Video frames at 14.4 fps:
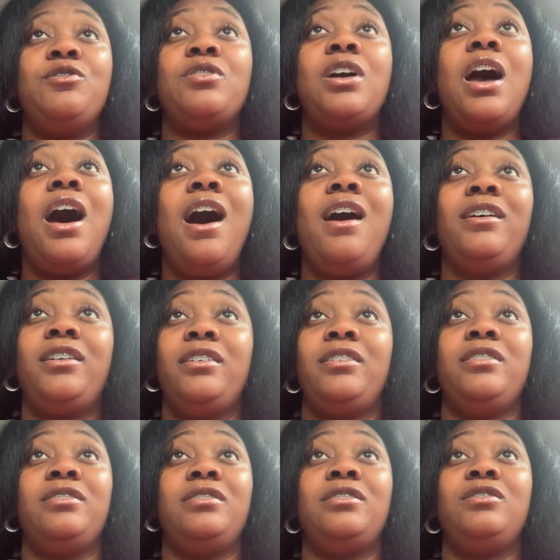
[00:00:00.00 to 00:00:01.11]

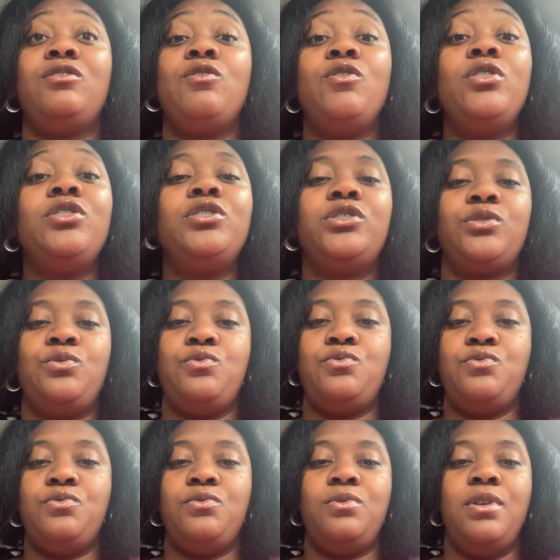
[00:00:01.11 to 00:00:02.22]
conquered going to
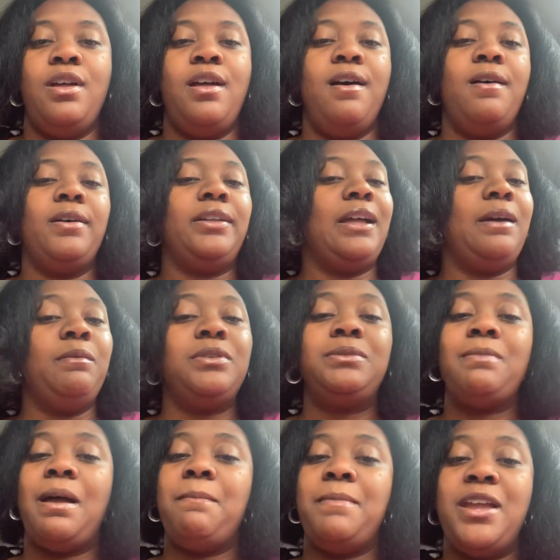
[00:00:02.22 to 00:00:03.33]
school. Okay, that was
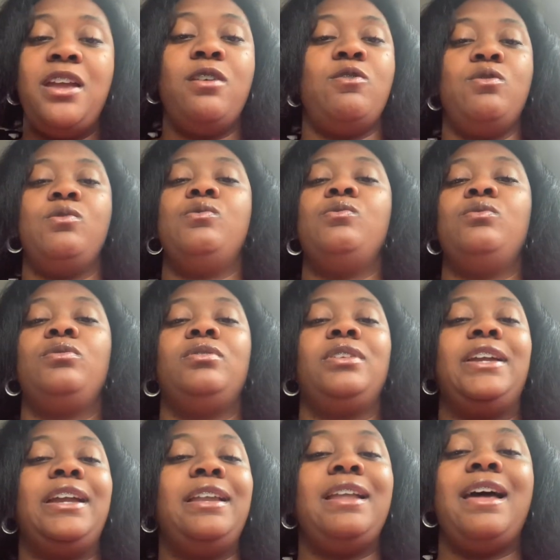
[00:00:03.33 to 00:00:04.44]
my main goal,
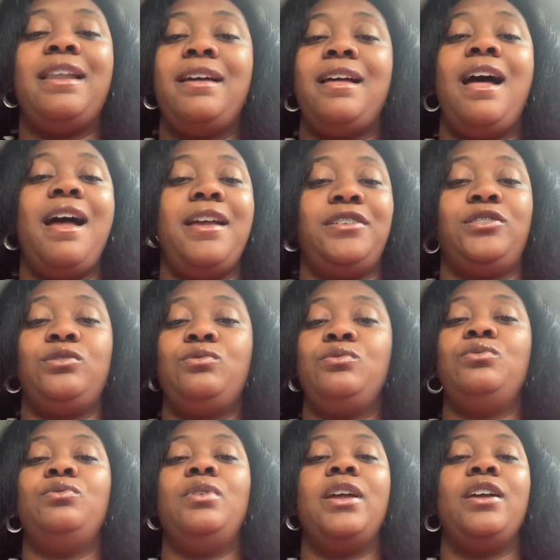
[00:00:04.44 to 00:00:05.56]
getting out of high
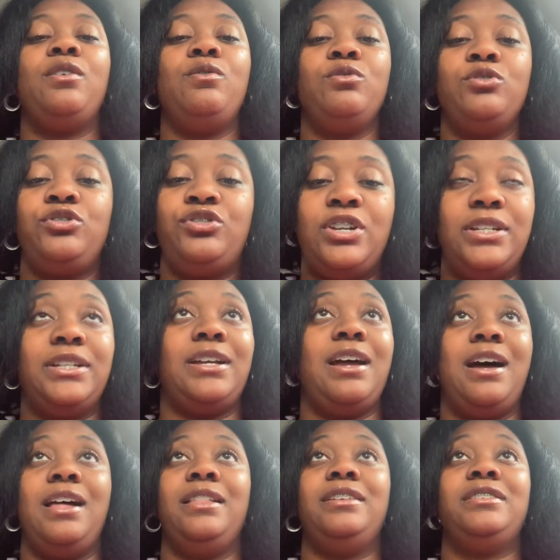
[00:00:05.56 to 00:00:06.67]
school and going straight to
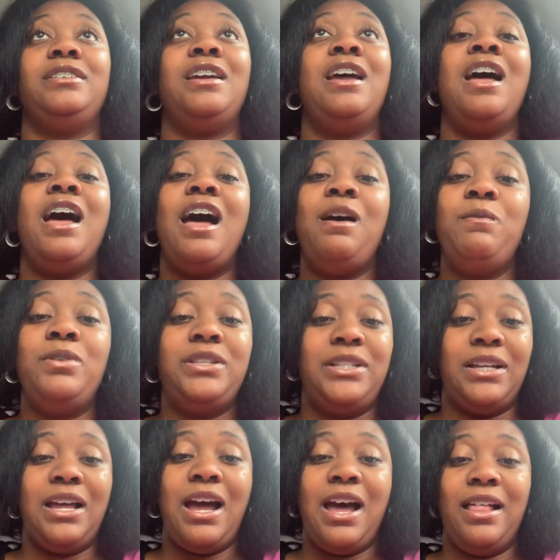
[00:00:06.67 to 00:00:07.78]
college. I went to
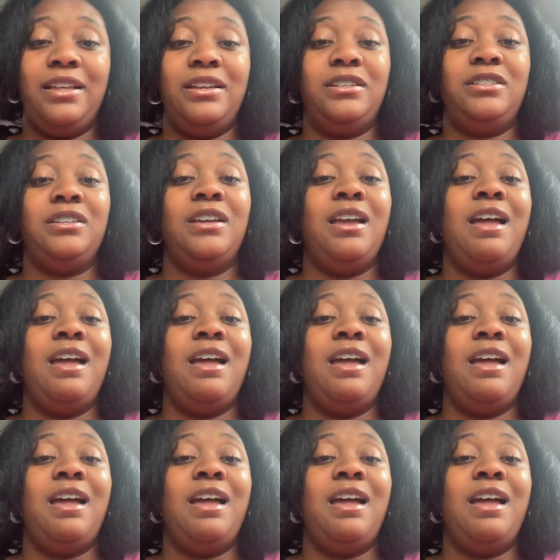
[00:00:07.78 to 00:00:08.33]
college